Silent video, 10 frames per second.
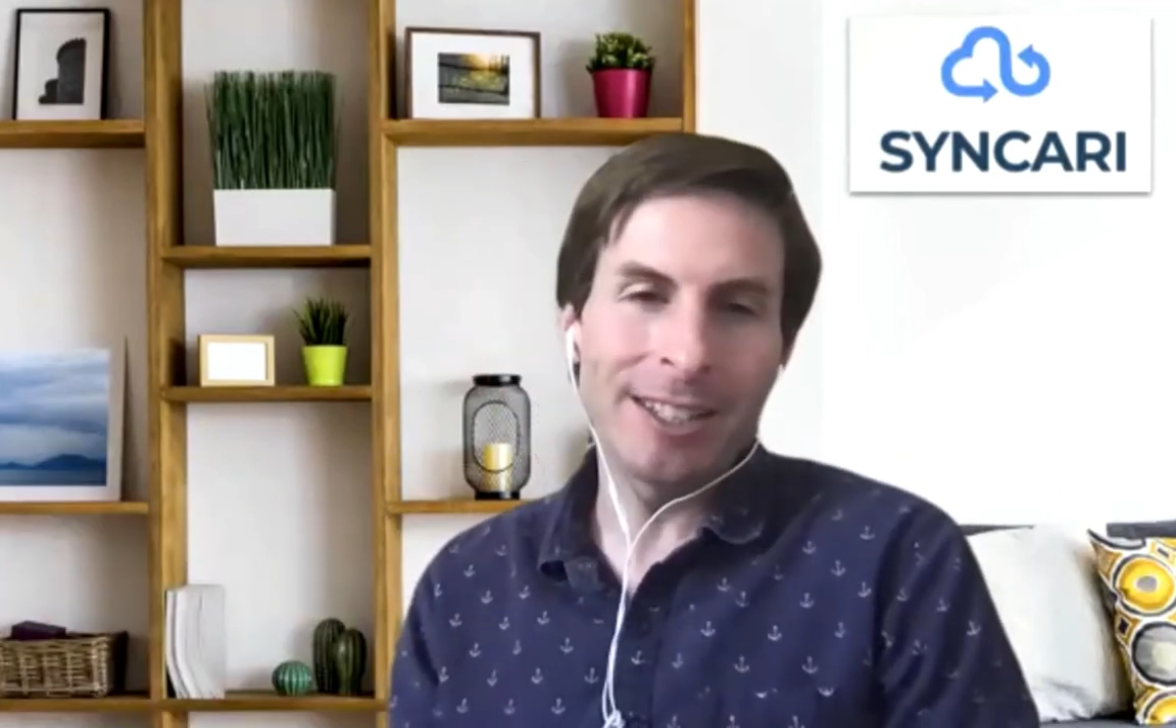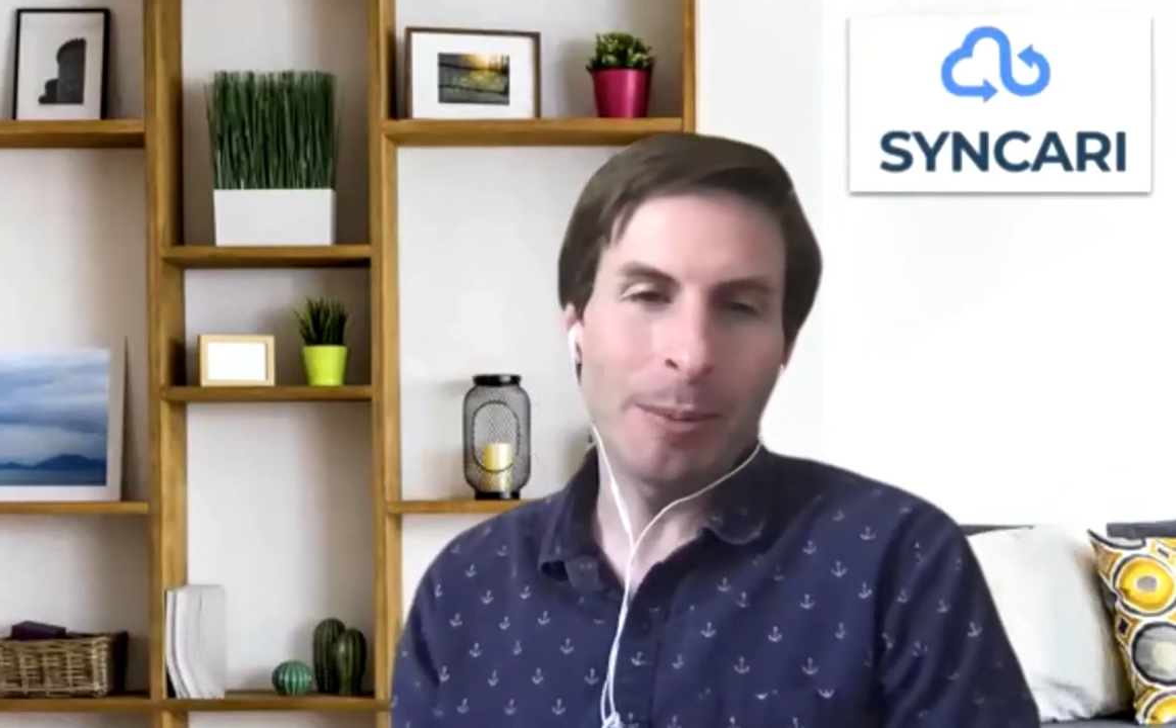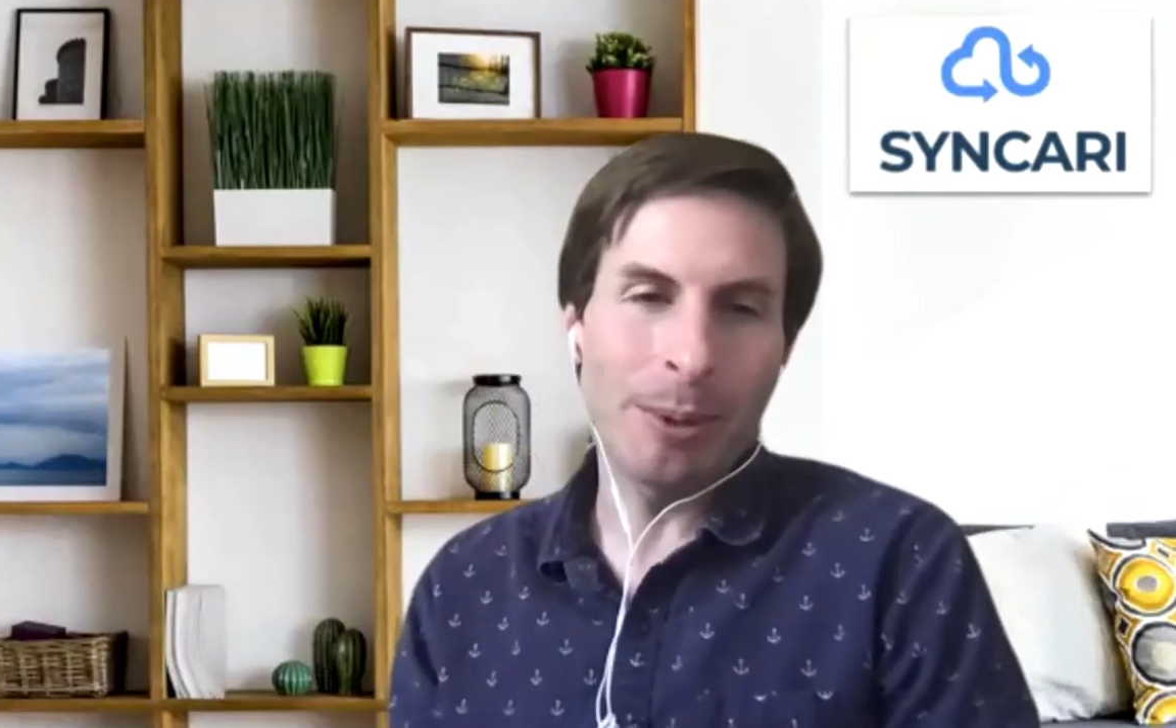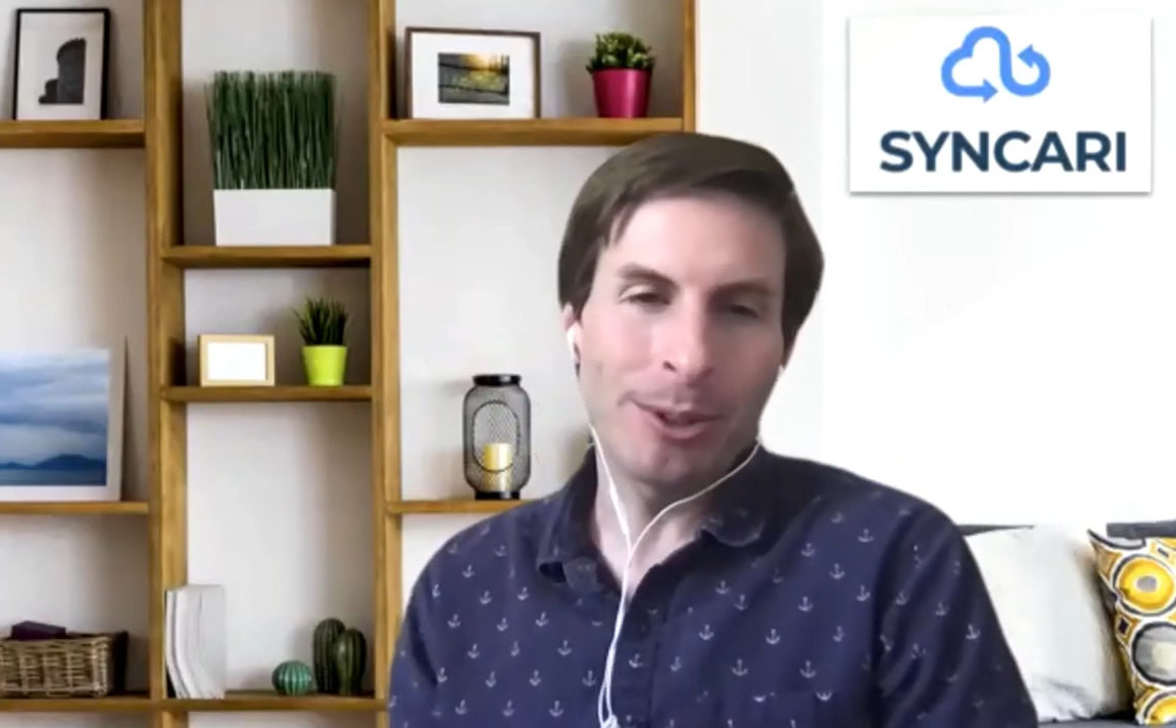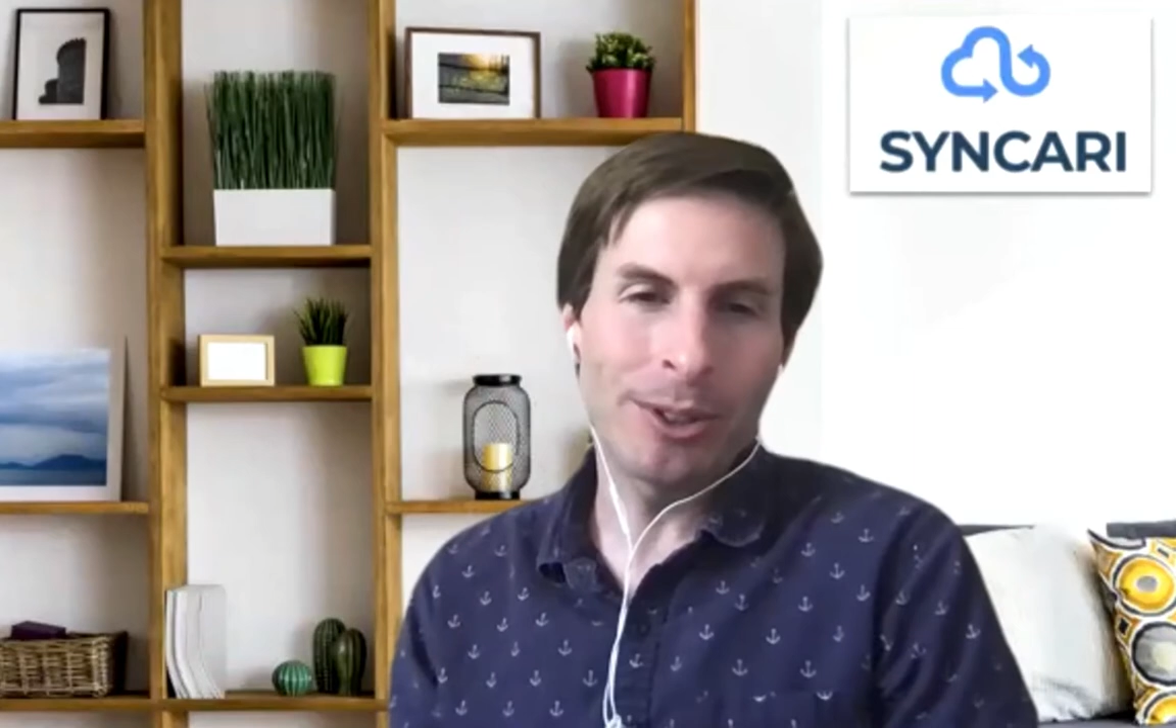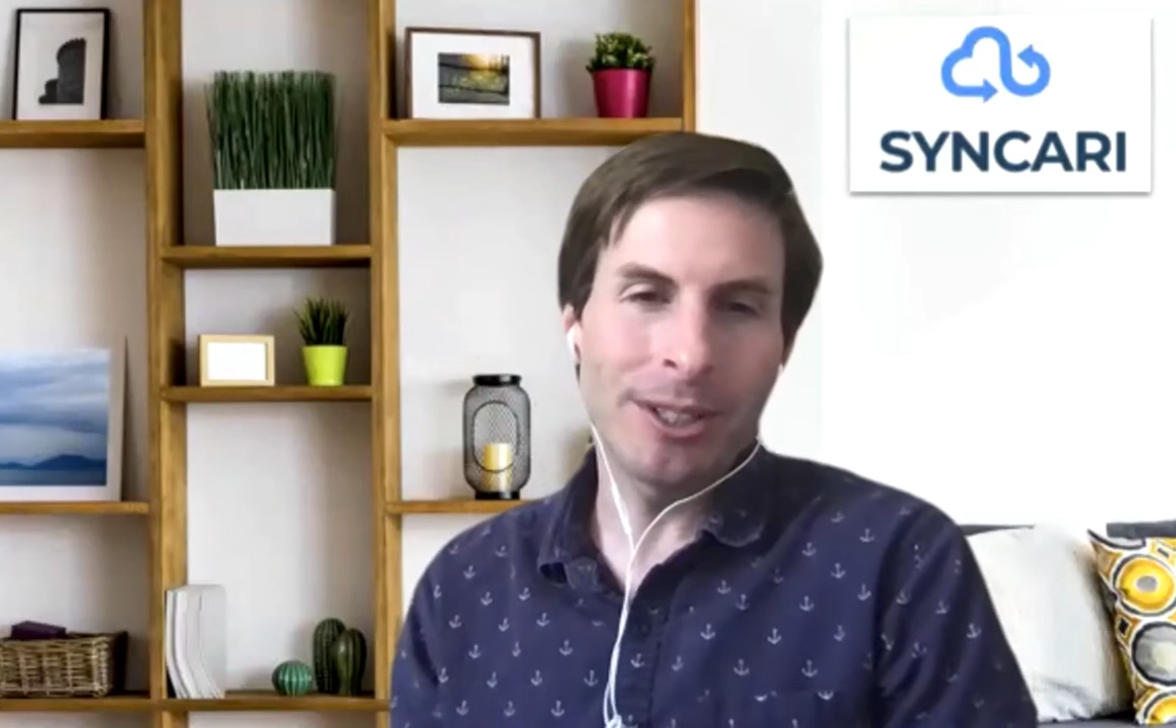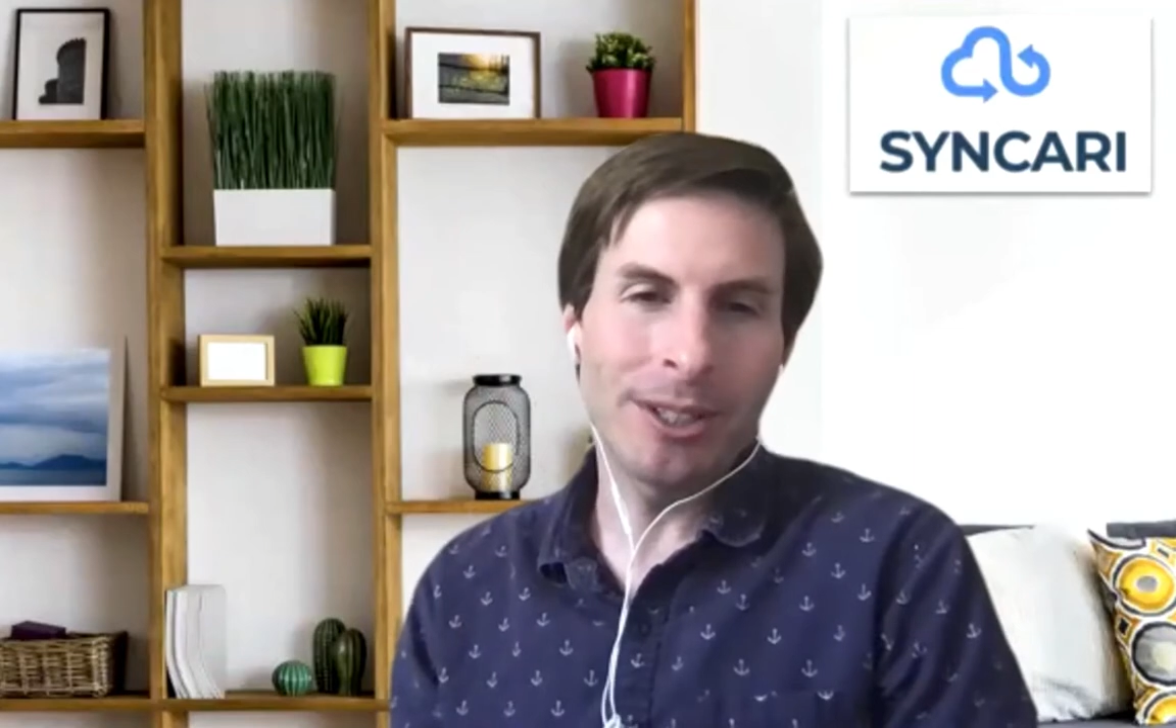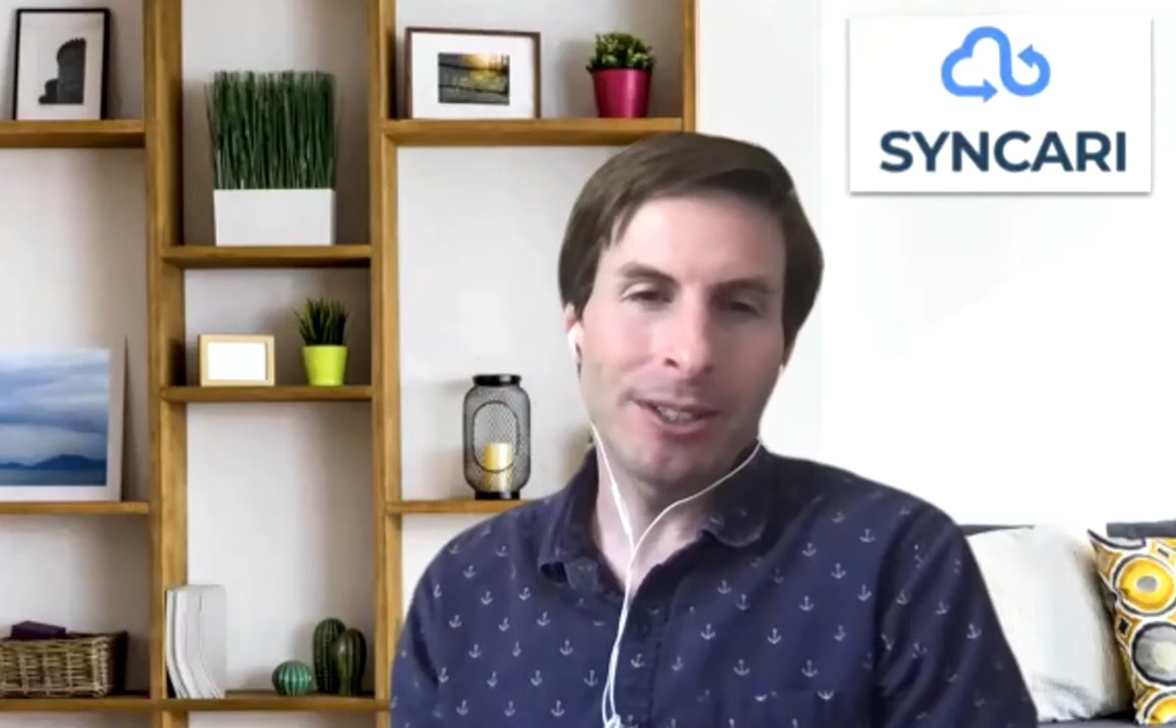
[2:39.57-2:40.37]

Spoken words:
opposed to